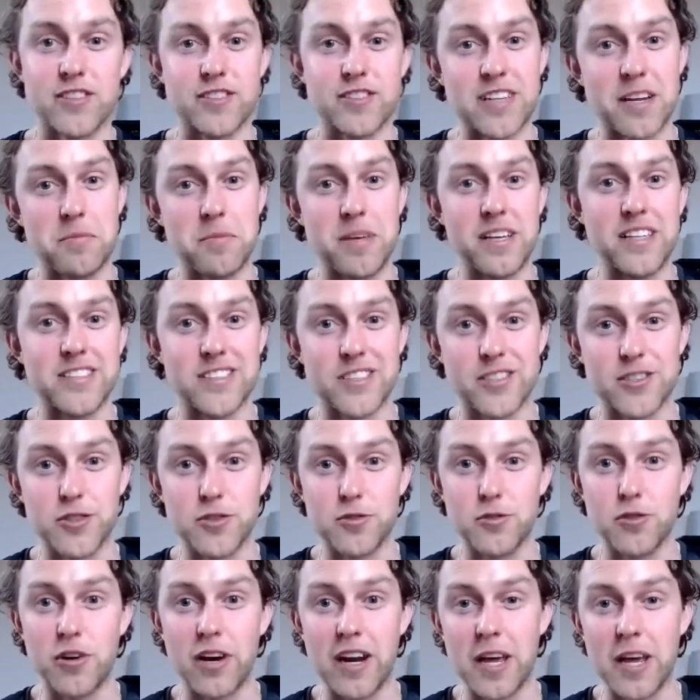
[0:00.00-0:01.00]
So that means that
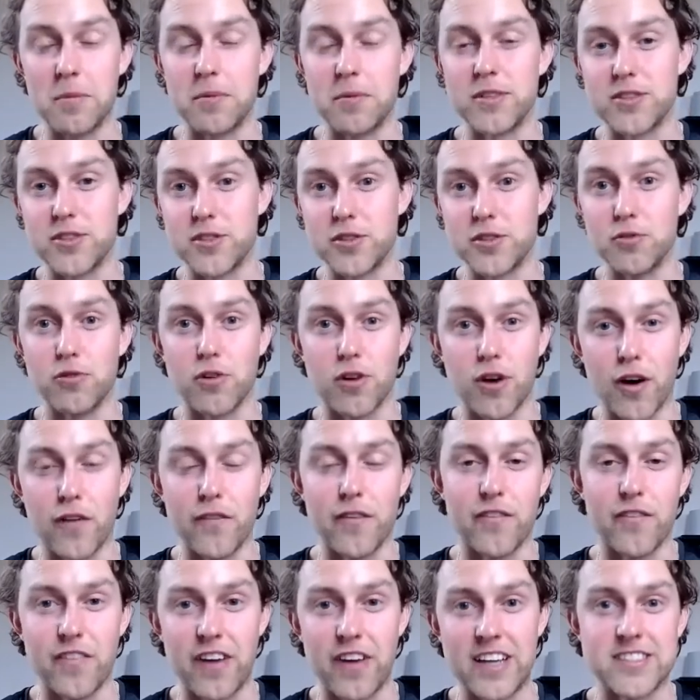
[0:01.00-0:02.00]
you are able to
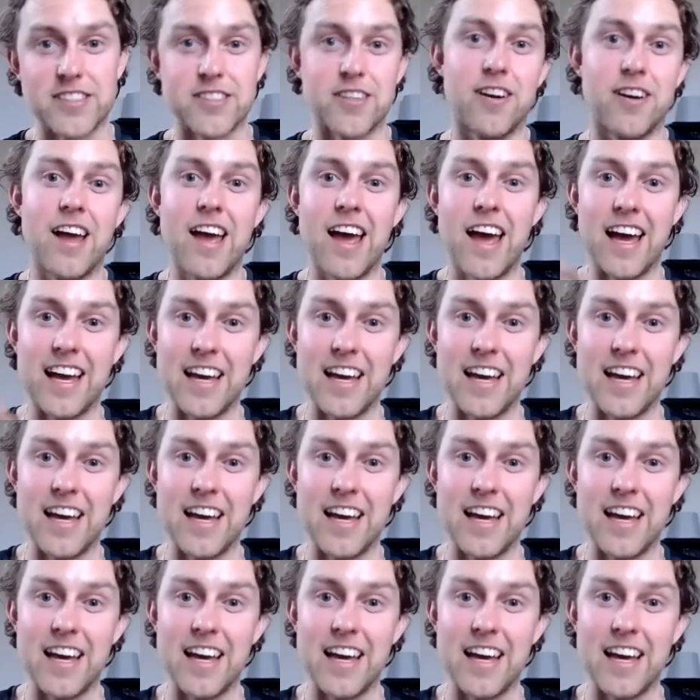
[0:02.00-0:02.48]
recover faster